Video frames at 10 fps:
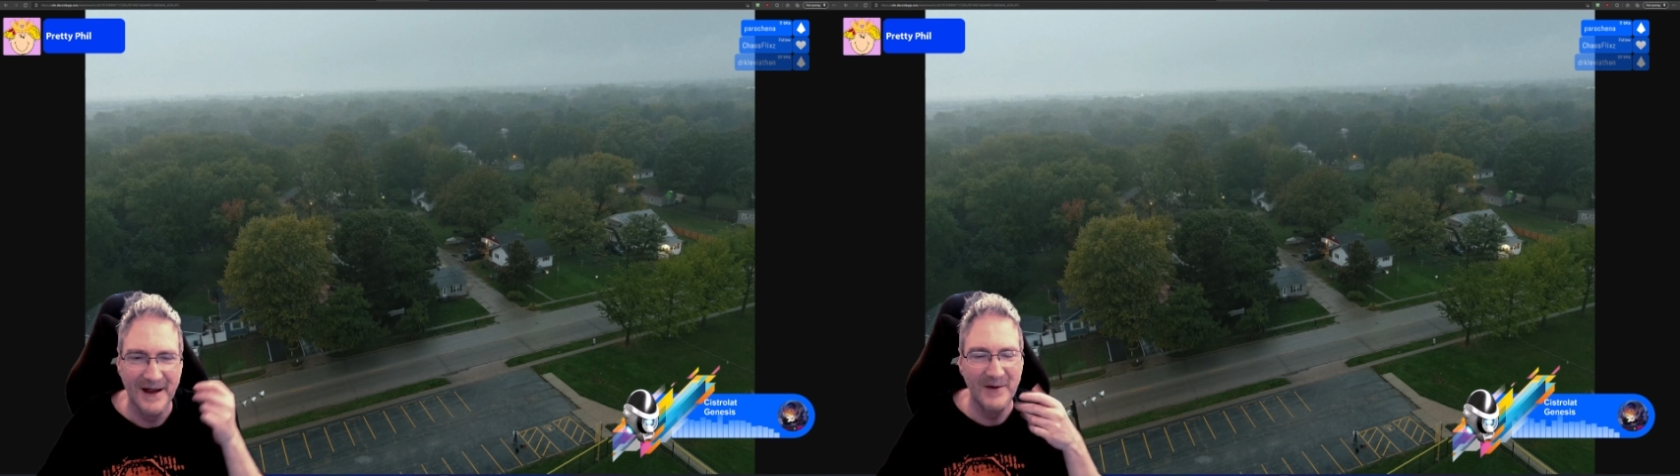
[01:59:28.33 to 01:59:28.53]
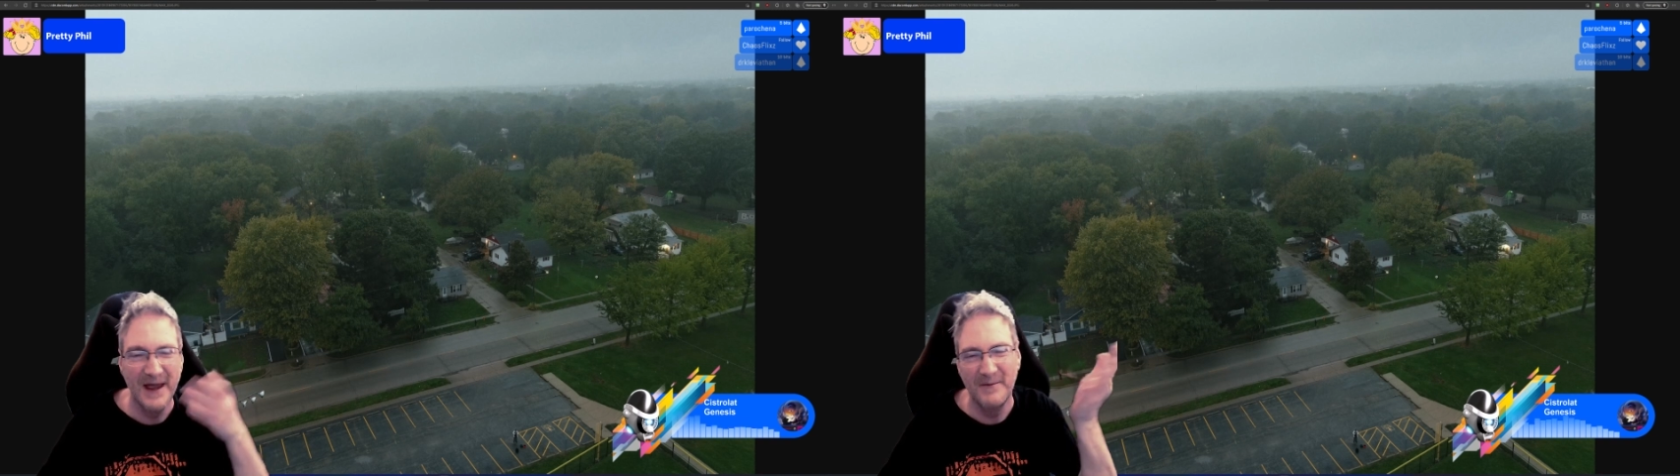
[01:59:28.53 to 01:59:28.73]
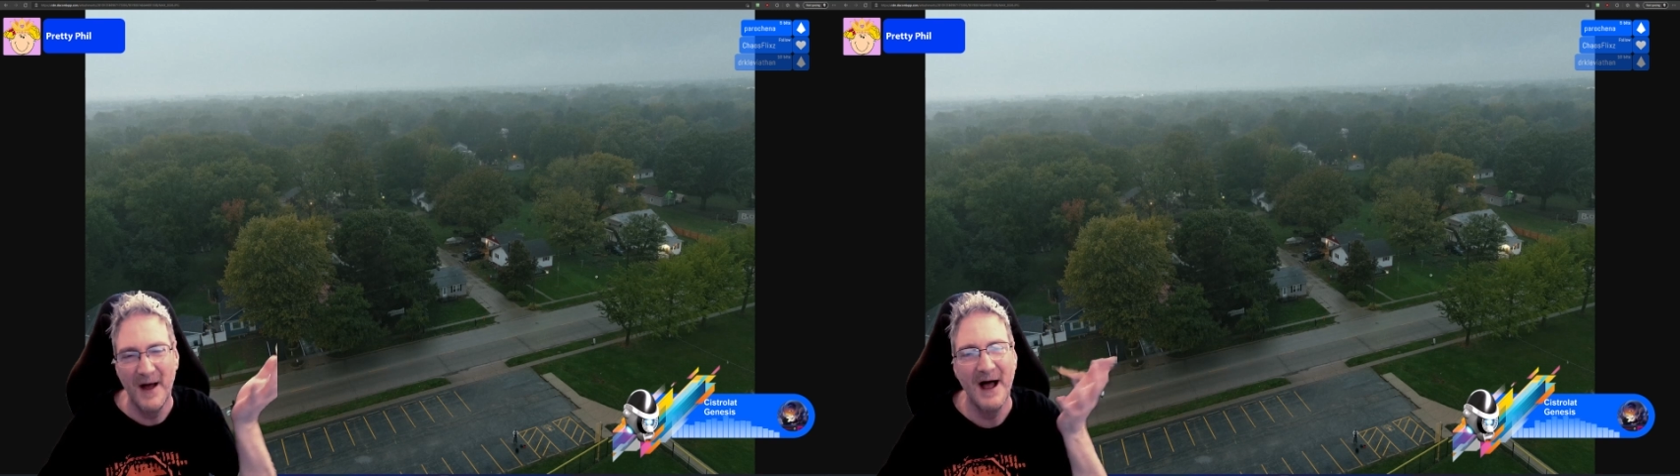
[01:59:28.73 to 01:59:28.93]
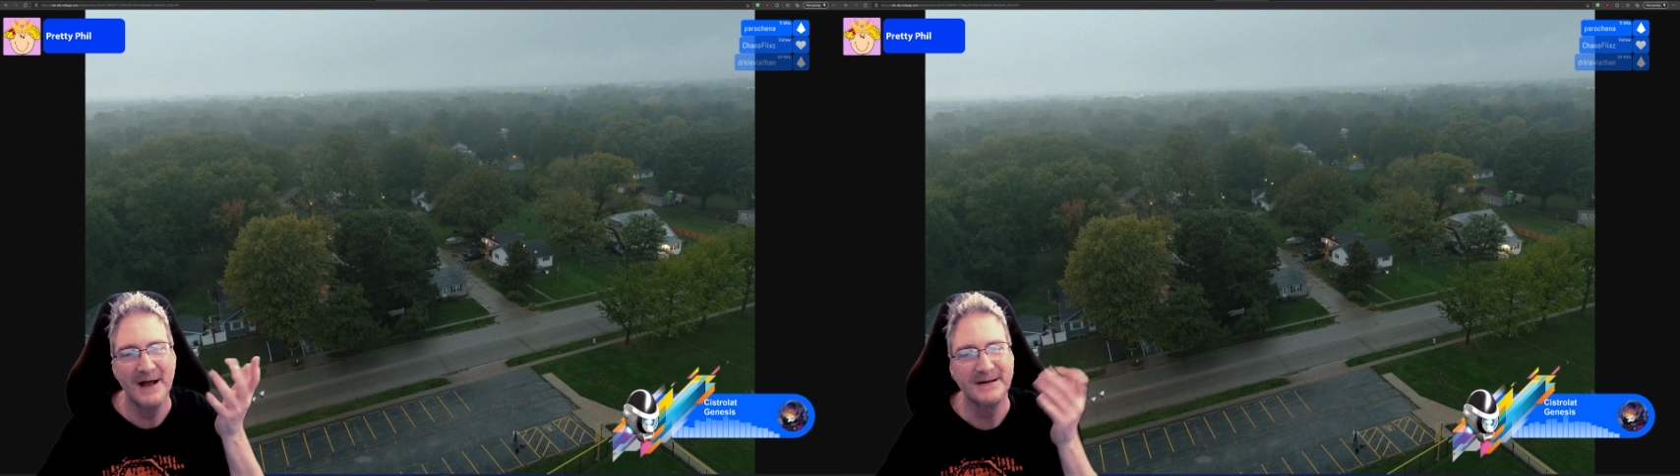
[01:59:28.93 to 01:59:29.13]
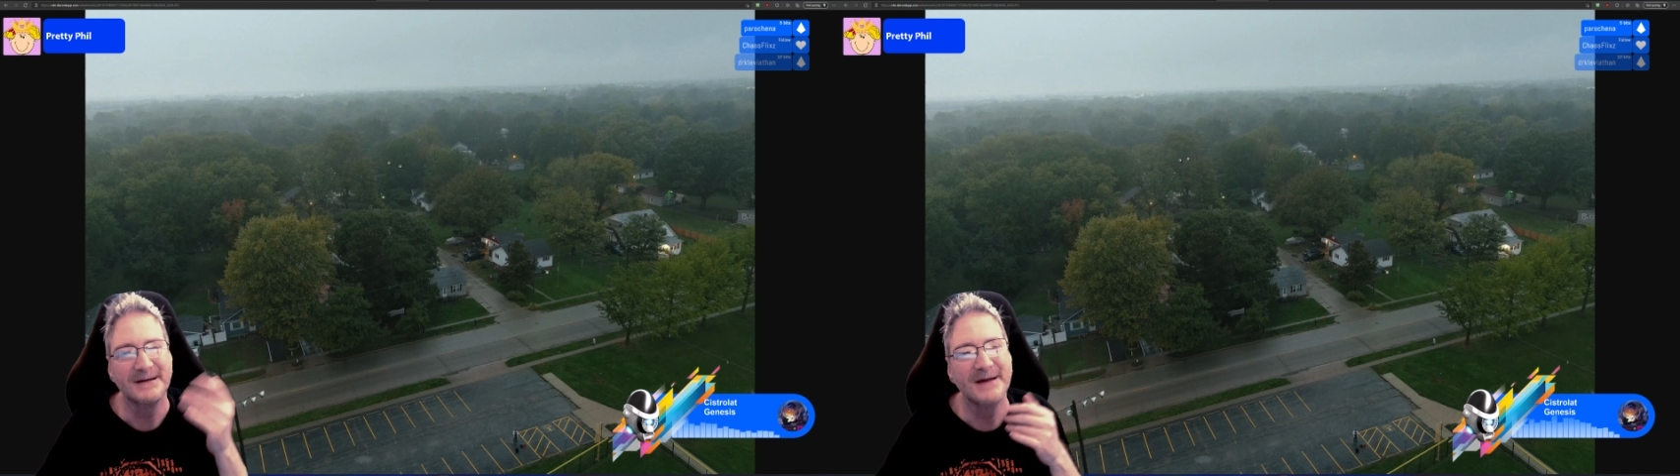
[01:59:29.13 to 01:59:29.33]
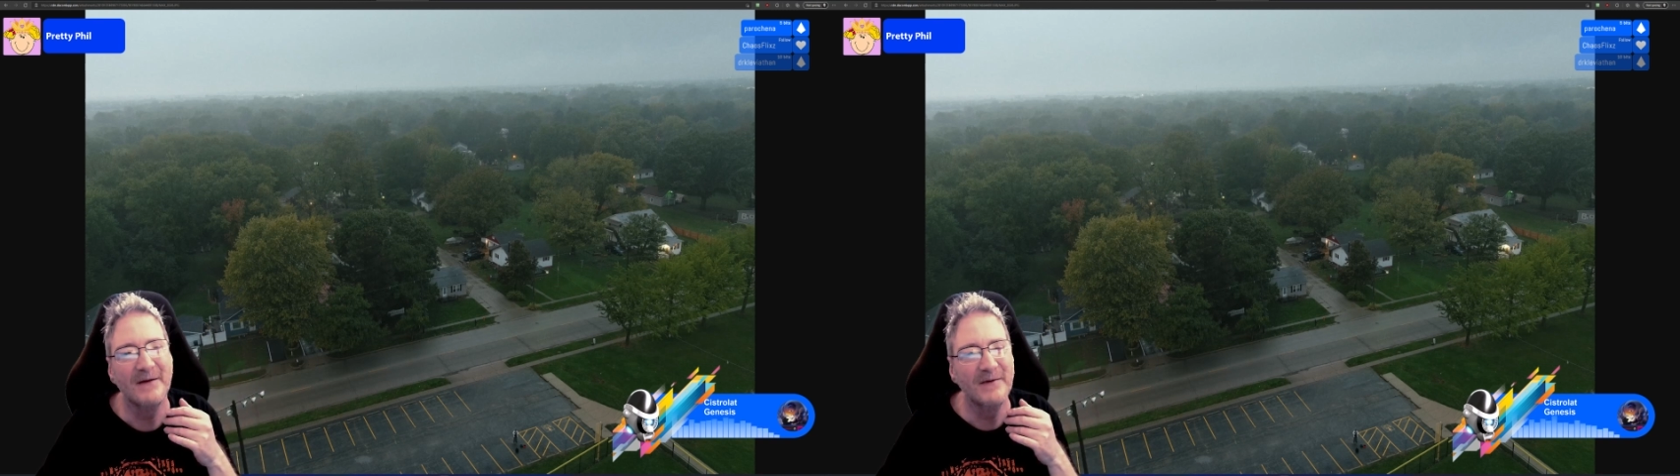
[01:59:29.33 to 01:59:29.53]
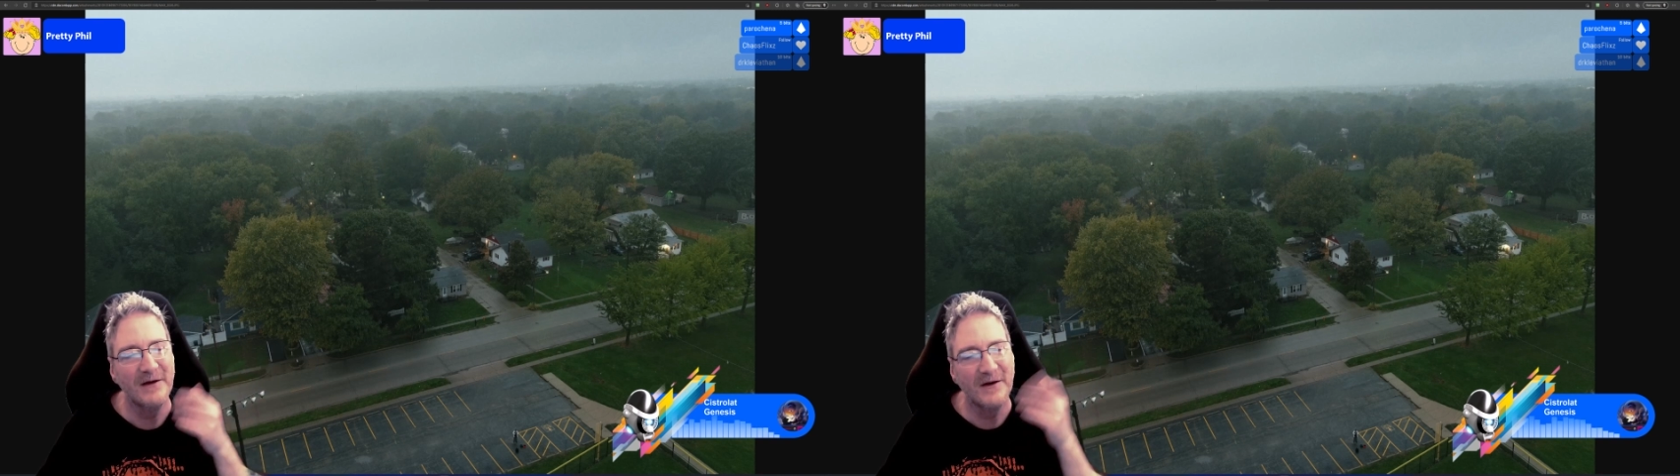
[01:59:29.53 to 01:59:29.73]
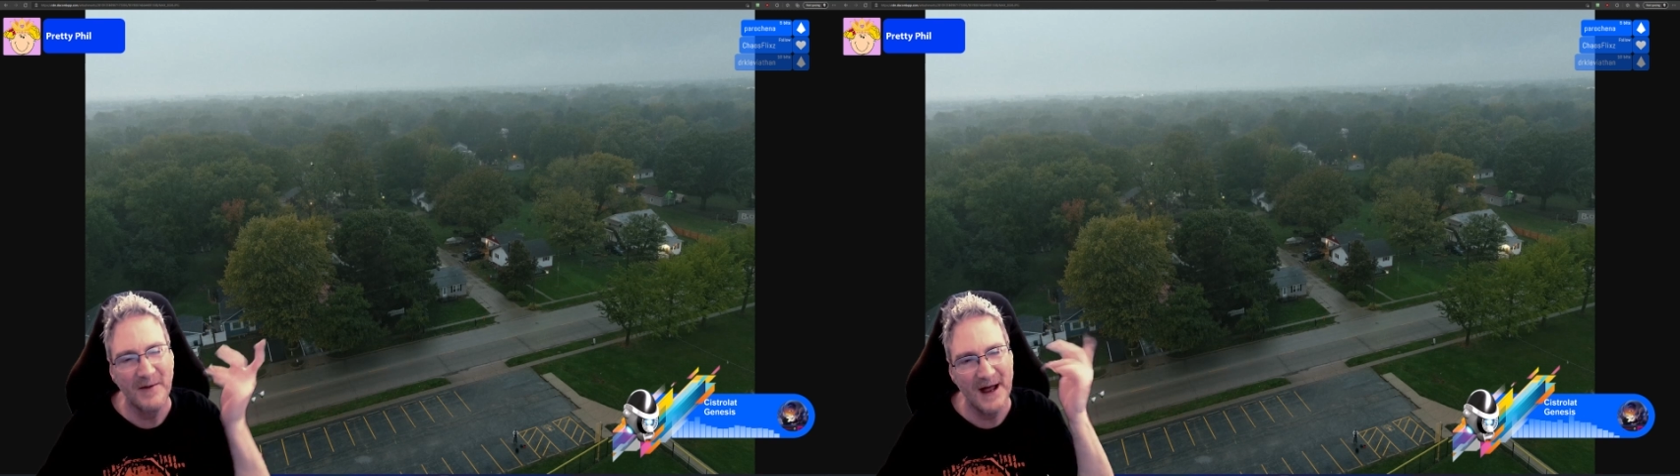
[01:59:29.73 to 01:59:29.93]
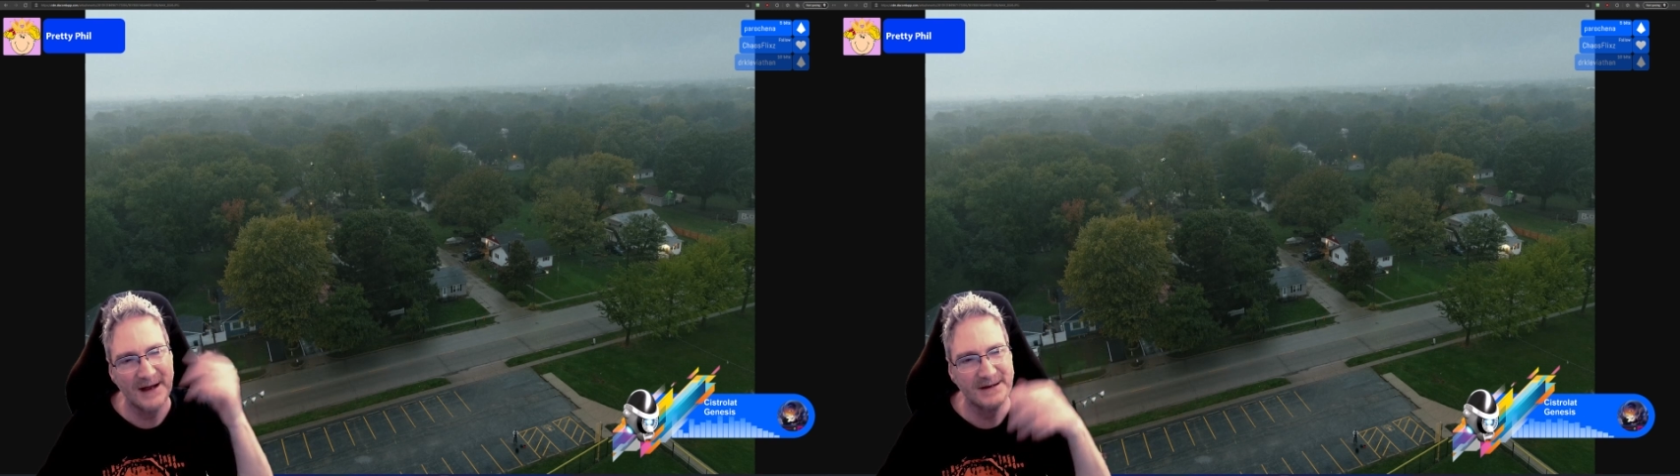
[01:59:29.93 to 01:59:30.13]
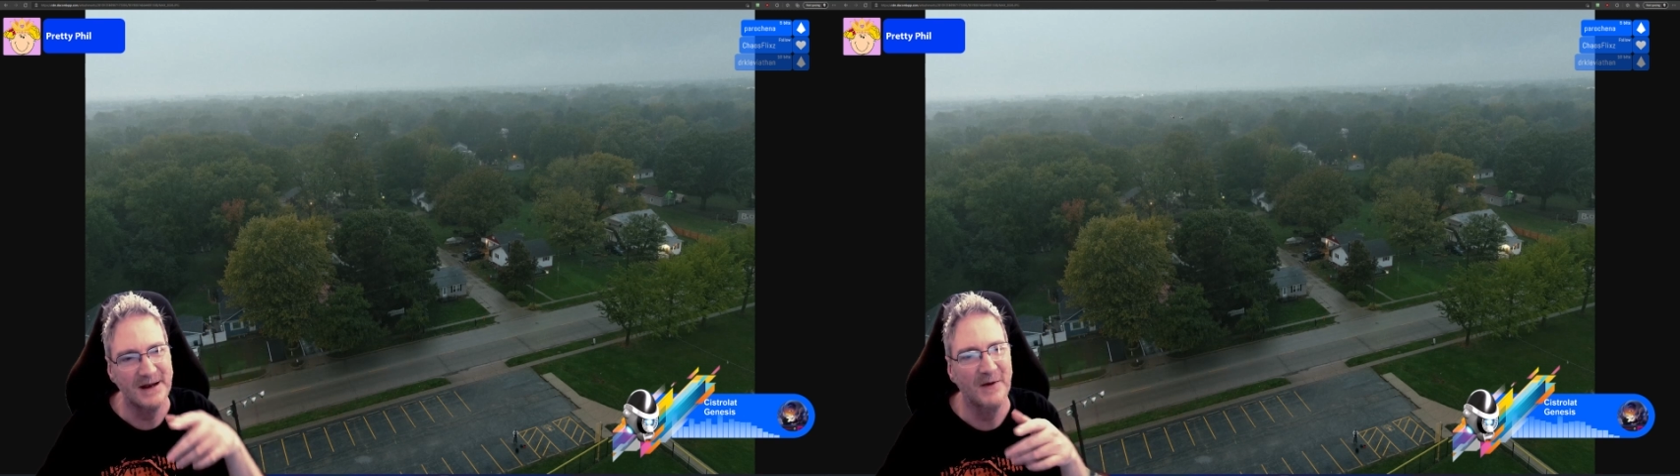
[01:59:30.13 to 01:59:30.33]
And we have parks and stuff, a lot of
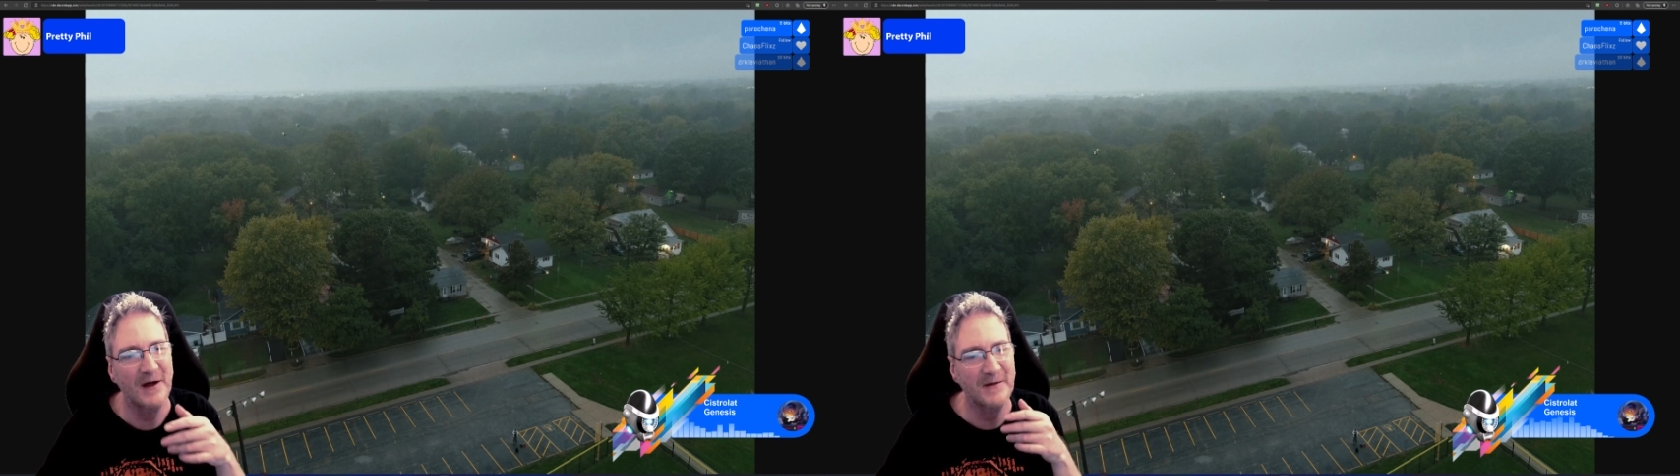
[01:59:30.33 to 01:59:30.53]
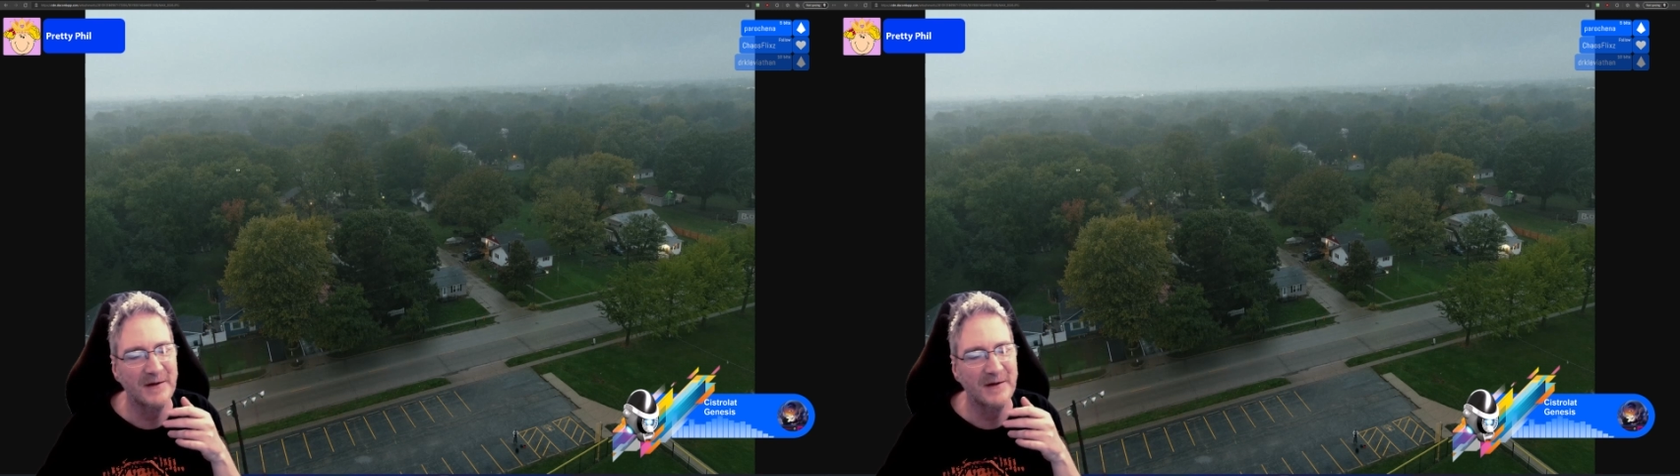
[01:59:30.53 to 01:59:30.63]
parks nearby.